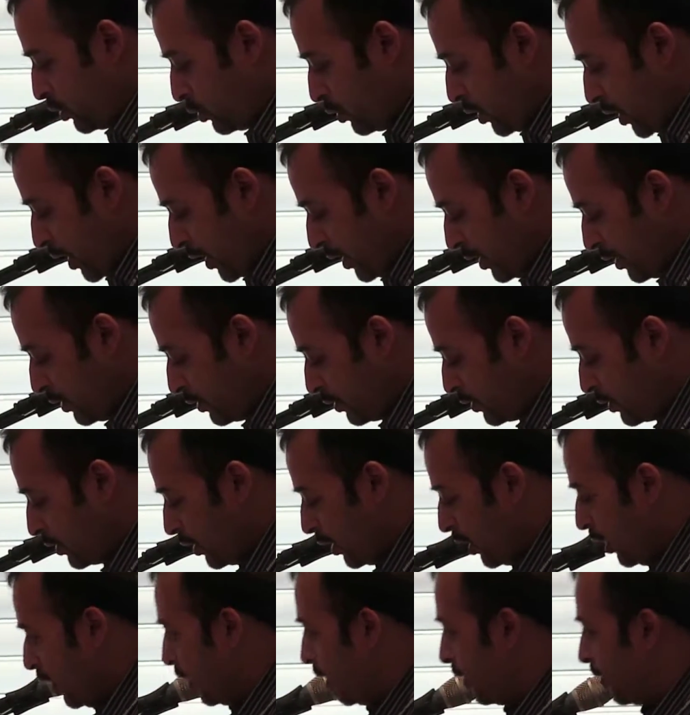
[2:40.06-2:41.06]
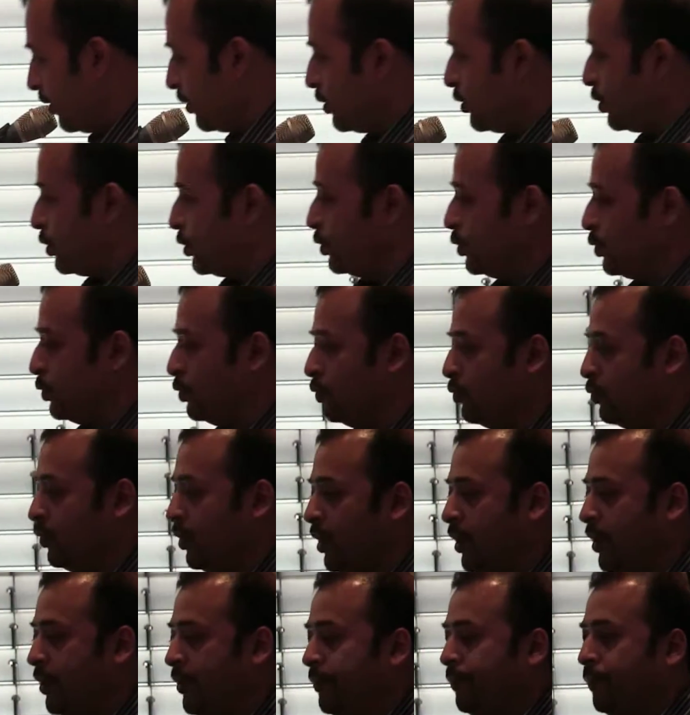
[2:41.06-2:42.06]
today is to
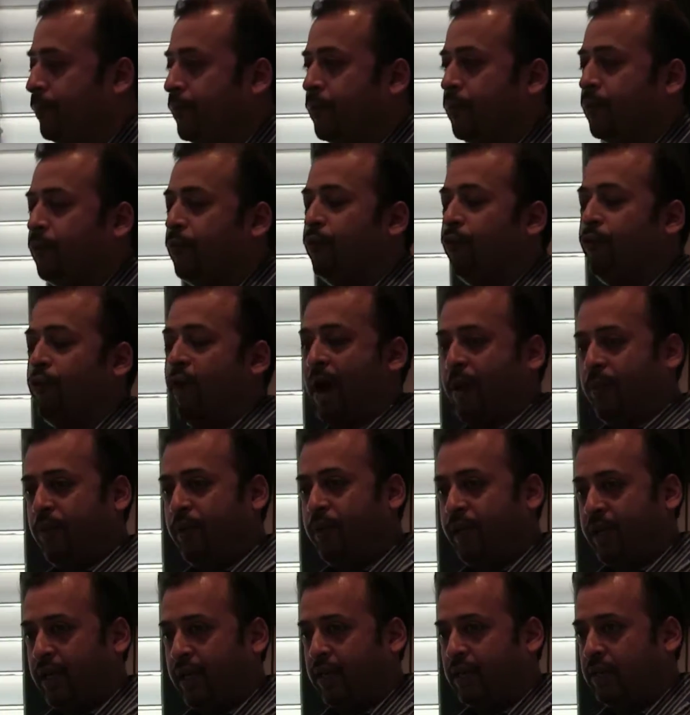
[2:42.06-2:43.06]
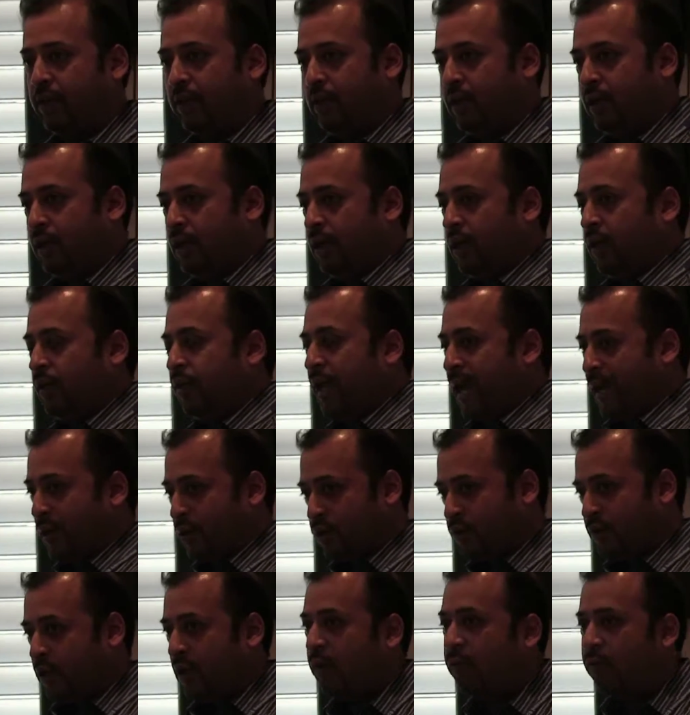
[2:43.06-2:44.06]
fabricate
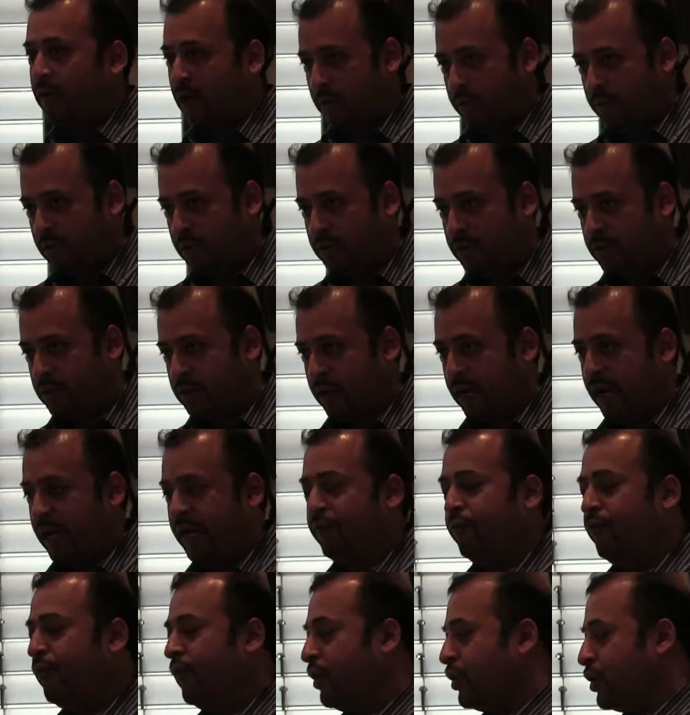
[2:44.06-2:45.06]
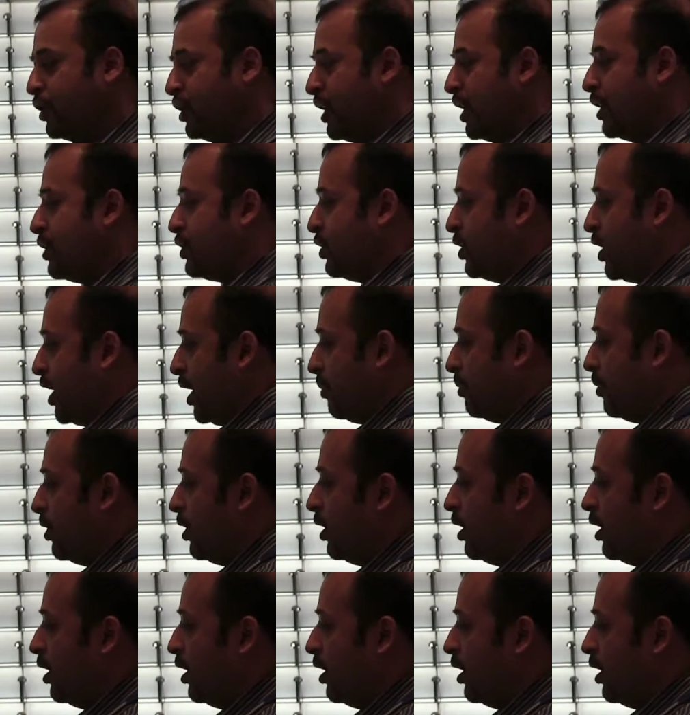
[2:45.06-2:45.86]
nanoscale fibers and functionalize them